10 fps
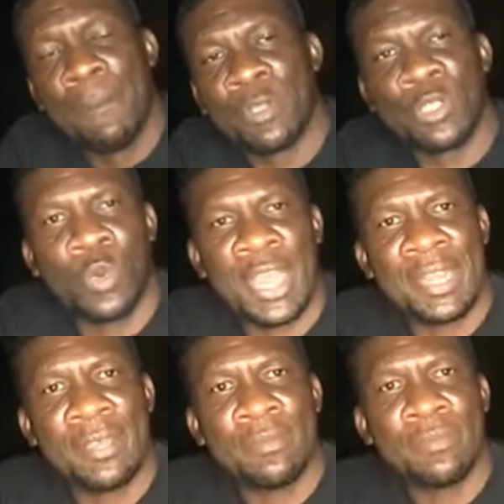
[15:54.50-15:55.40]

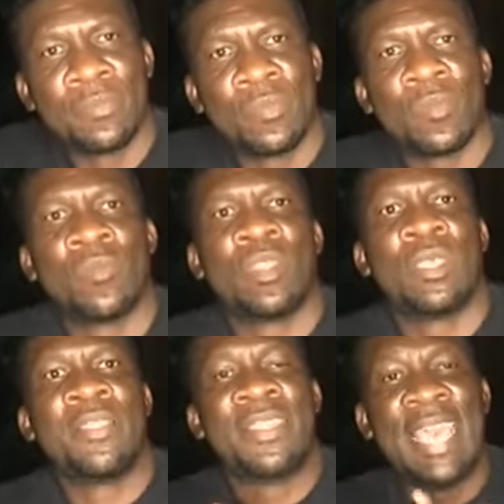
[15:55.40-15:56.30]
Botswana,
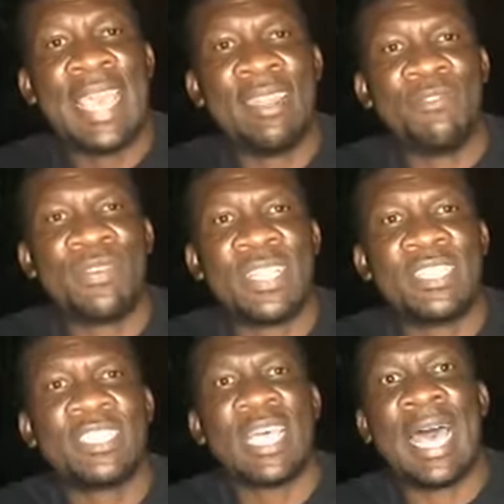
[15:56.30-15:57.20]
the
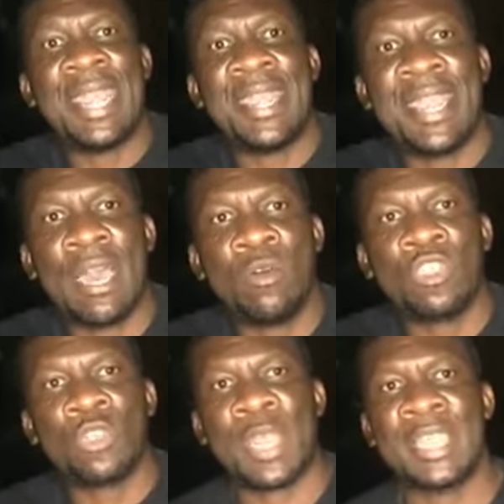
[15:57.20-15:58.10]
elephants are
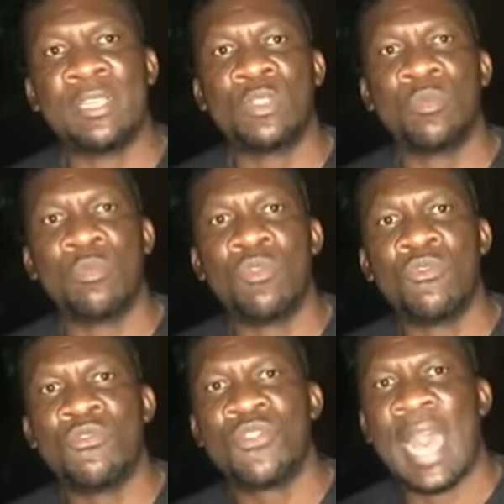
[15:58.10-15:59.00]
now trying to
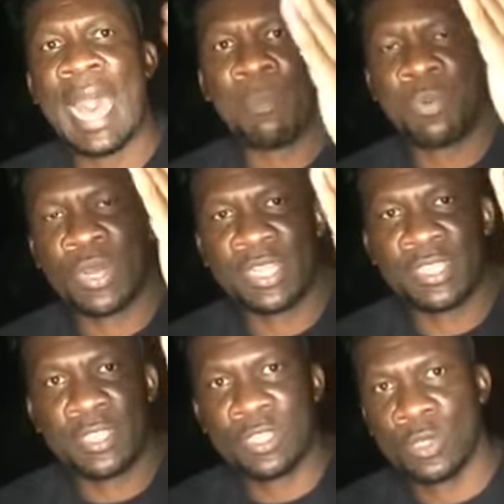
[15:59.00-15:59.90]
move
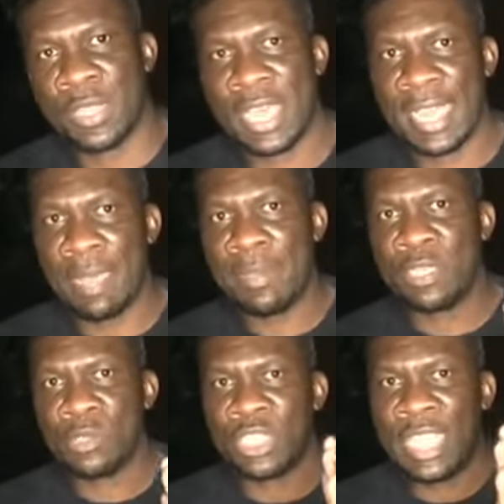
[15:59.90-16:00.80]
upwards. So they are
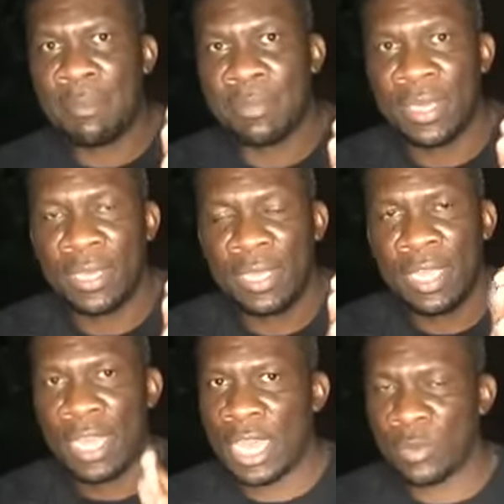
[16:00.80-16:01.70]
coming to Zambia.
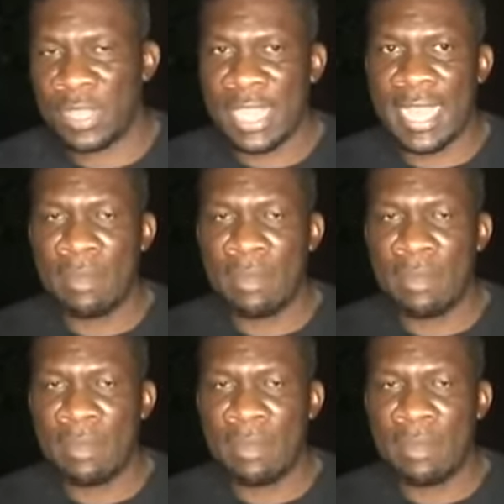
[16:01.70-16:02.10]
And when they